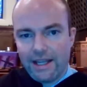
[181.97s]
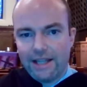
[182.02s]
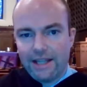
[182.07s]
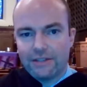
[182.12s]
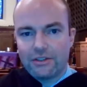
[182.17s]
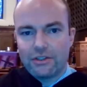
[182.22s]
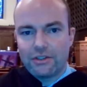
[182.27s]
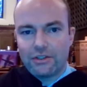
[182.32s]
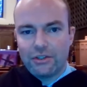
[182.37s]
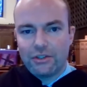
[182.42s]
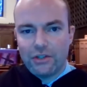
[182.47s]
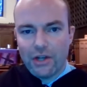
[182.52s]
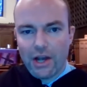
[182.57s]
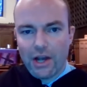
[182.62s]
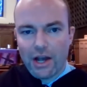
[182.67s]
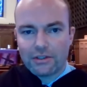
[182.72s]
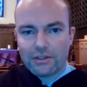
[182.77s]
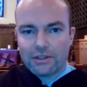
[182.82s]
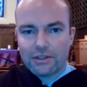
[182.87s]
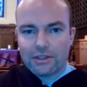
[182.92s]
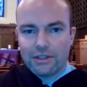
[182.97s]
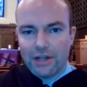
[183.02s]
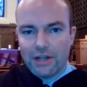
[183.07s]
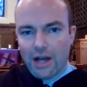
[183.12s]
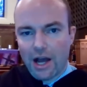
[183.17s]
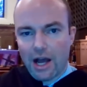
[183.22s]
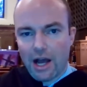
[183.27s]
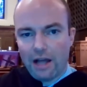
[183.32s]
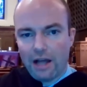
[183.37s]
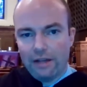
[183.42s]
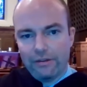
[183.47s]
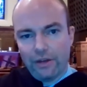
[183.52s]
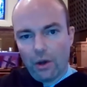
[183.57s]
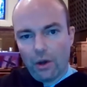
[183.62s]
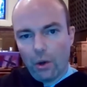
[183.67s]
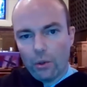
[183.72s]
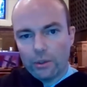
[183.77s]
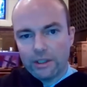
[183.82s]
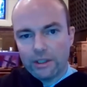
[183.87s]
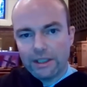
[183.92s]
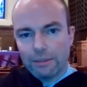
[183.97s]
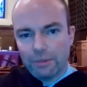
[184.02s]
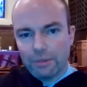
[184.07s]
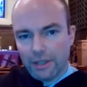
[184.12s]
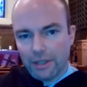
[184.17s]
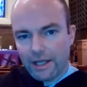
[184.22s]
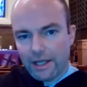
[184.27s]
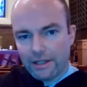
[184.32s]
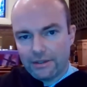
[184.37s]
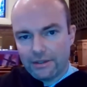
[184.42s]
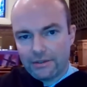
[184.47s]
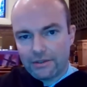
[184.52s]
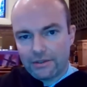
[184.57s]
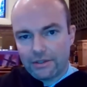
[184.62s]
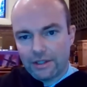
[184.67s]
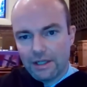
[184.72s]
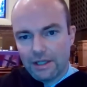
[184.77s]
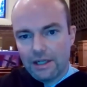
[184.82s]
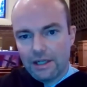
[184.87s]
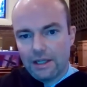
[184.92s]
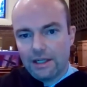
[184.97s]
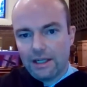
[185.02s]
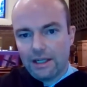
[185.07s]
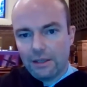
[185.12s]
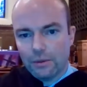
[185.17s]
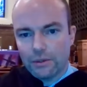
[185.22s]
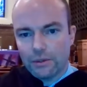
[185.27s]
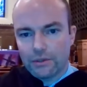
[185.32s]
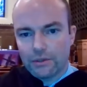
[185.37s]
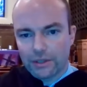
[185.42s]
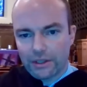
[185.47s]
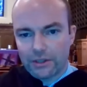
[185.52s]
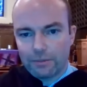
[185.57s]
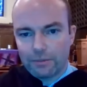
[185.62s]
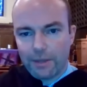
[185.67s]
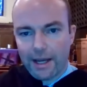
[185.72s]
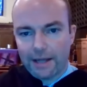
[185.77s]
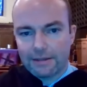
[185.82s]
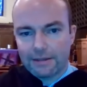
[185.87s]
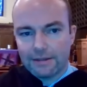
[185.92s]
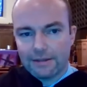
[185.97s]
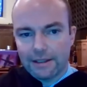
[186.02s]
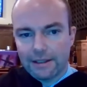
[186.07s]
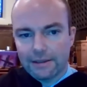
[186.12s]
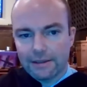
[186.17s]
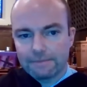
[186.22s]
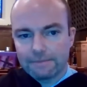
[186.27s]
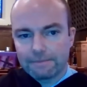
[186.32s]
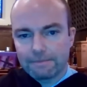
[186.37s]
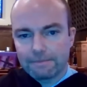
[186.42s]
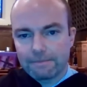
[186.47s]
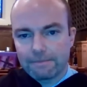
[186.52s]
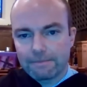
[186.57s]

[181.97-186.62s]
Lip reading: It's just not the holy place he was expecting.